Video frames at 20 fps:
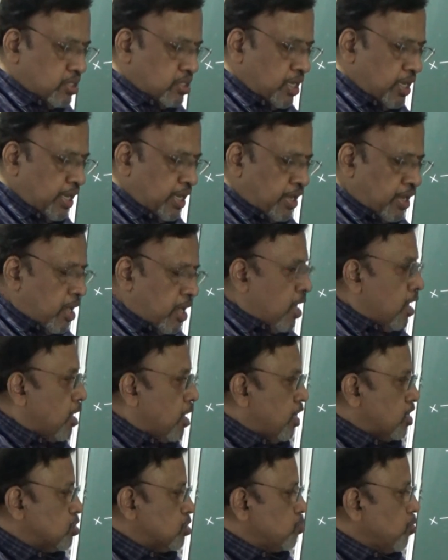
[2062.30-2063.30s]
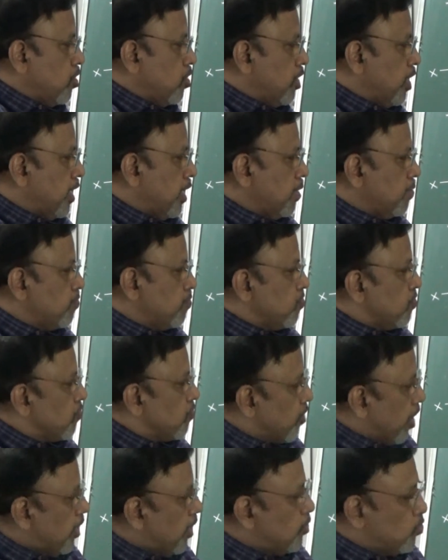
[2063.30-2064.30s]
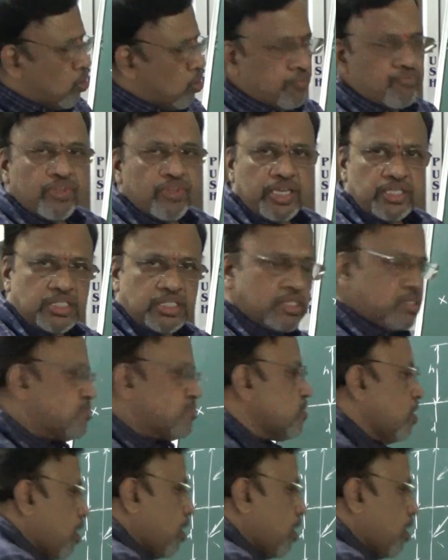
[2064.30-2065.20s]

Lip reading: the corresponding front view of this?